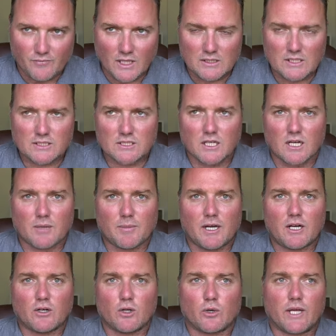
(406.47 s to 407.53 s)
let's talk
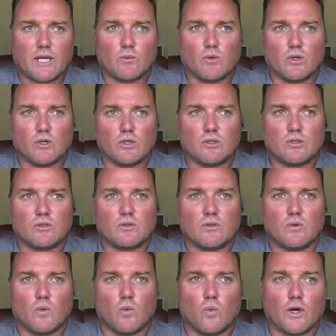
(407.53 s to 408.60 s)
about okay, well,
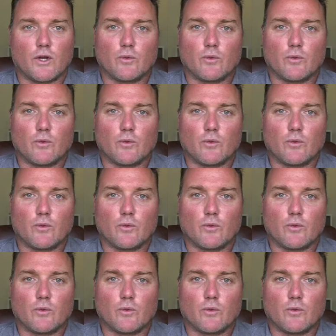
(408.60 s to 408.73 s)
what